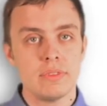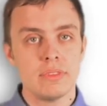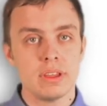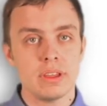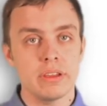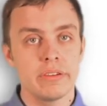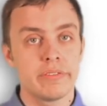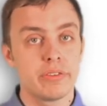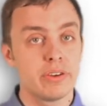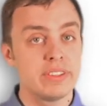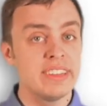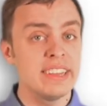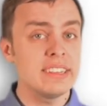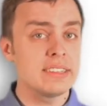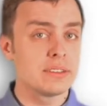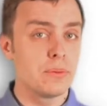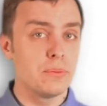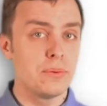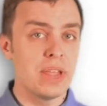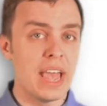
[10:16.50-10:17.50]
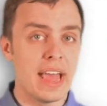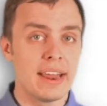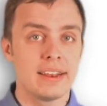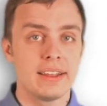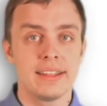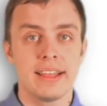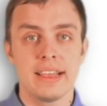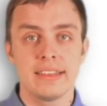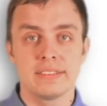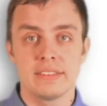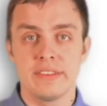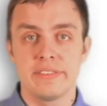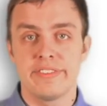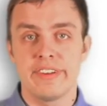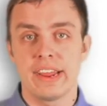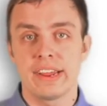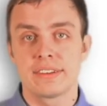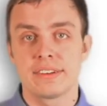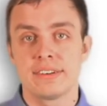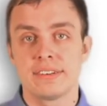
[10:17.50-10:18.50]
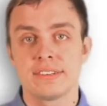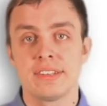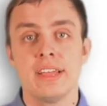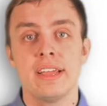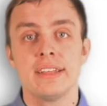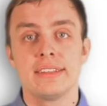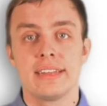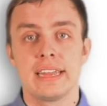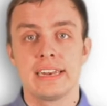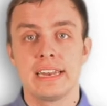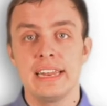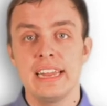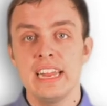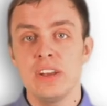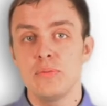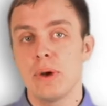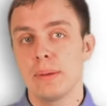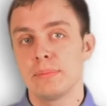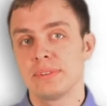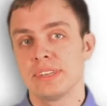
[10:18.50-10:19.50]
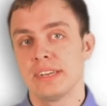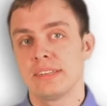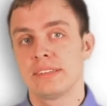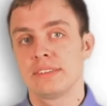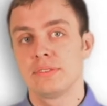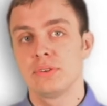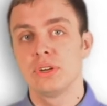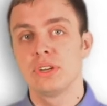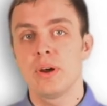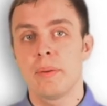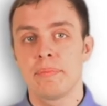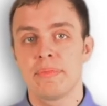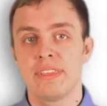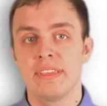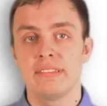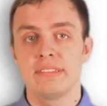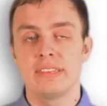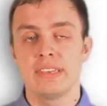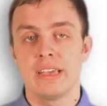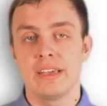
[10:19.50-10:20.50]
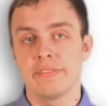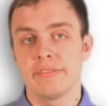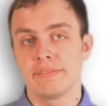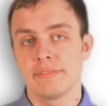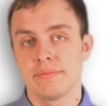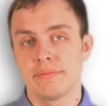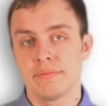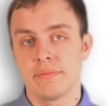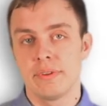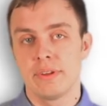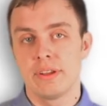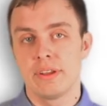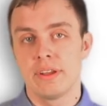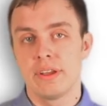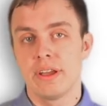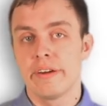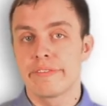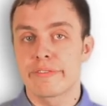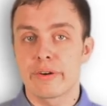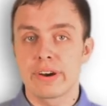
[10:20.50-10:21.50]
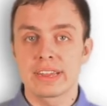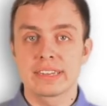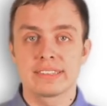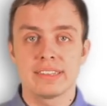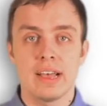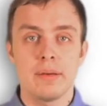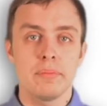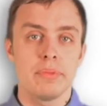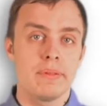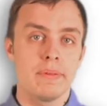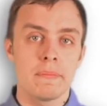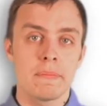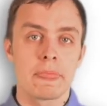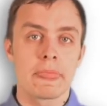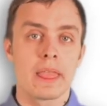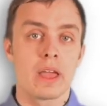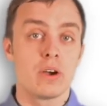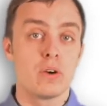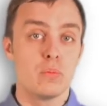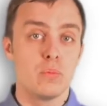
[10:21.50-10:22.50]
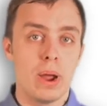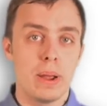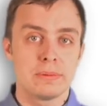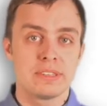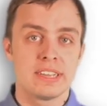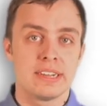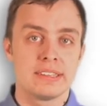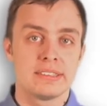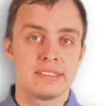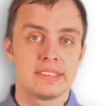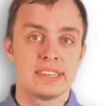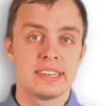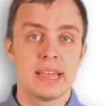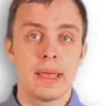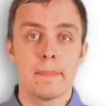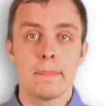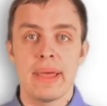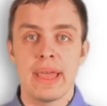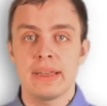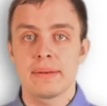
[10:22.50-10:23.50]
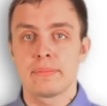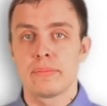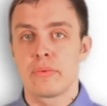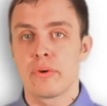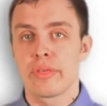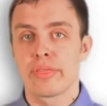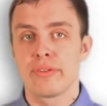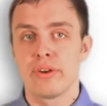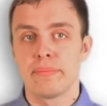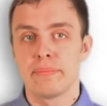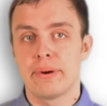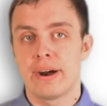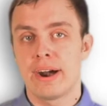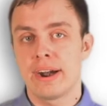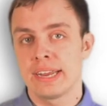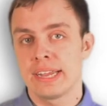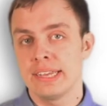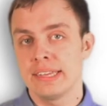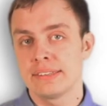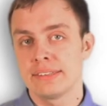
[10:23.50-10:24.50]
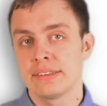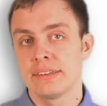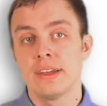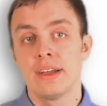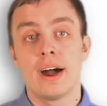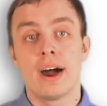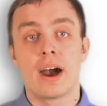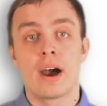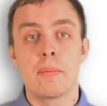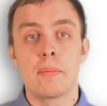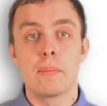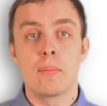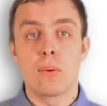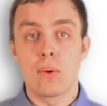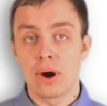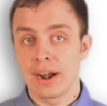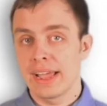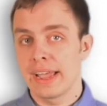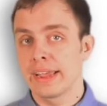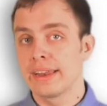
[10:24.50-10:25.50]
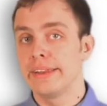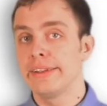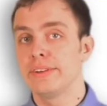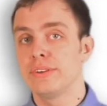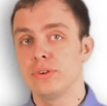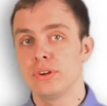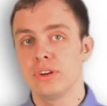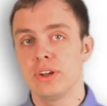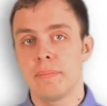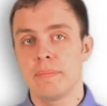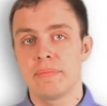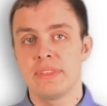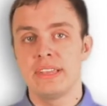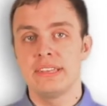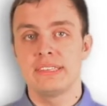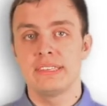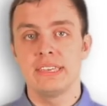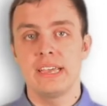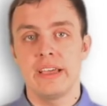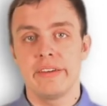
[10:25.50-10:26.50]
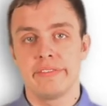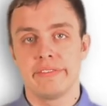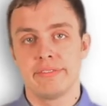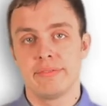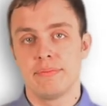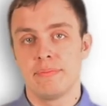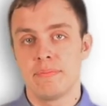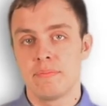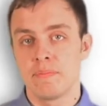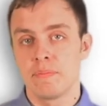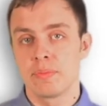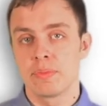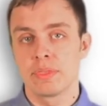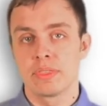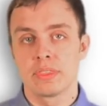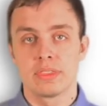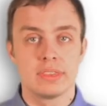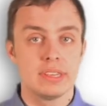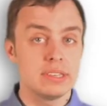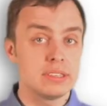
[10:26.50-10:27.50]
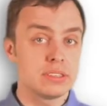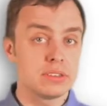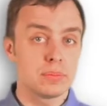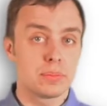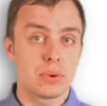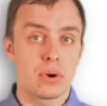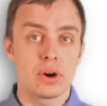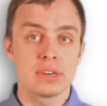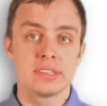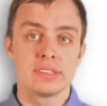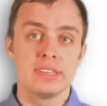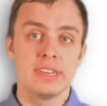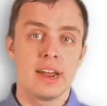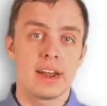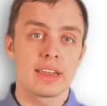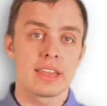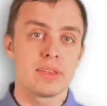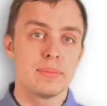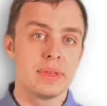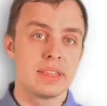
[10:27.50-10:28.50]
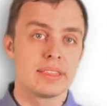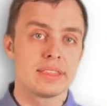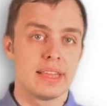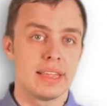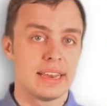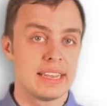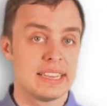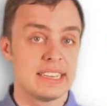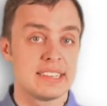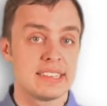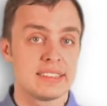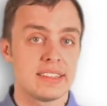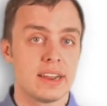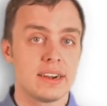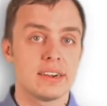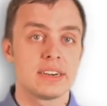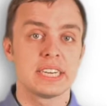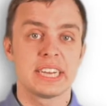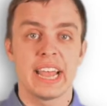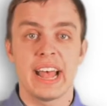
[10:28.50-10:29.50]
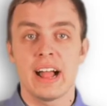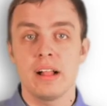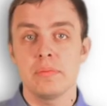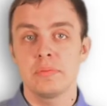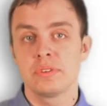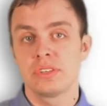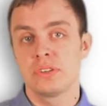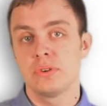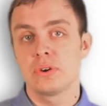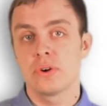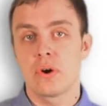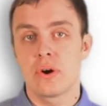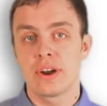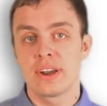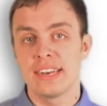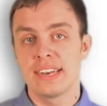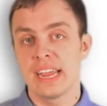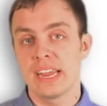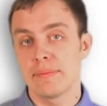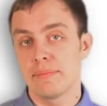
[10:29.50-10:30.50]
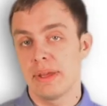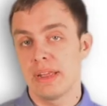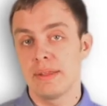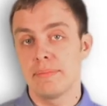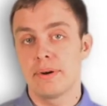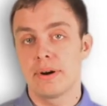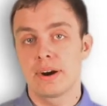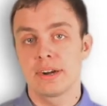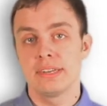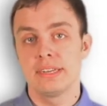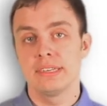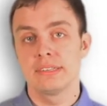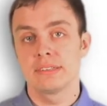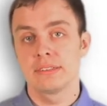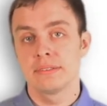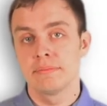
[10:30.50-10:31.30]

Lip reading: For this, we analyzed the factors that lead websites to adopt TCF. For example, websites that embed more third parties are more likely to adopt TCF. This supports the argument that a standard helps to coordinate many parties.